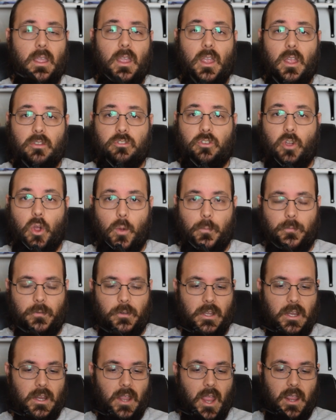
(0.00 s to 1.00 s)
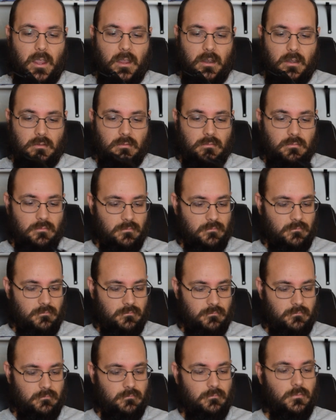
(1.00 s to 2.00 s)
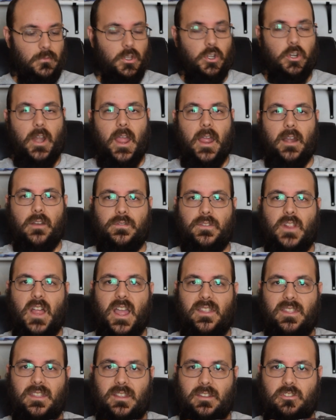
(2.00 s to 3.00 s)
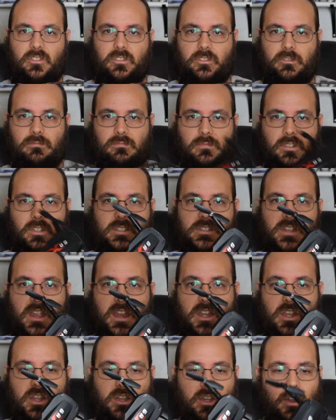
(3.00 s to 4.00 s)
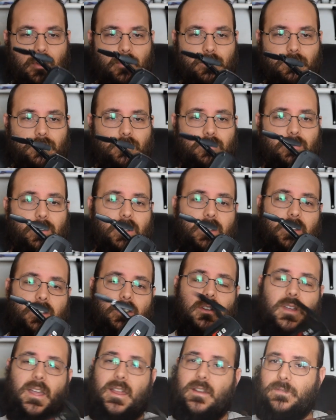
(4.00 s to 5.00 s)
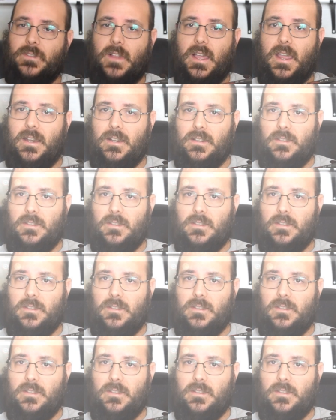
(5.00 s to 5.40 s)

So hopefully I can learn how to fly this, because I don't really know how to fly it at the